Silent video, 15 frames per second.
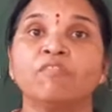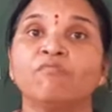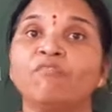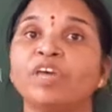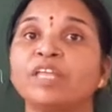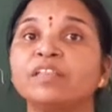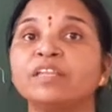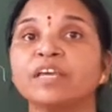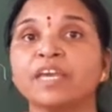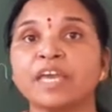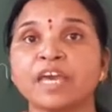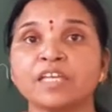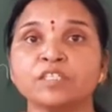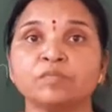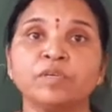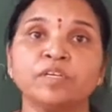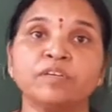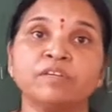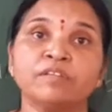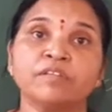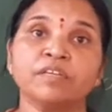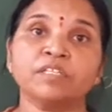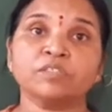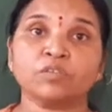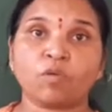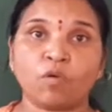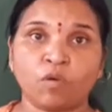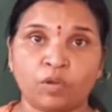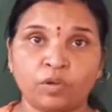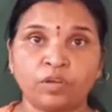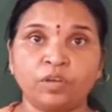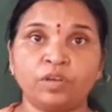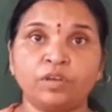when the gas burner is on.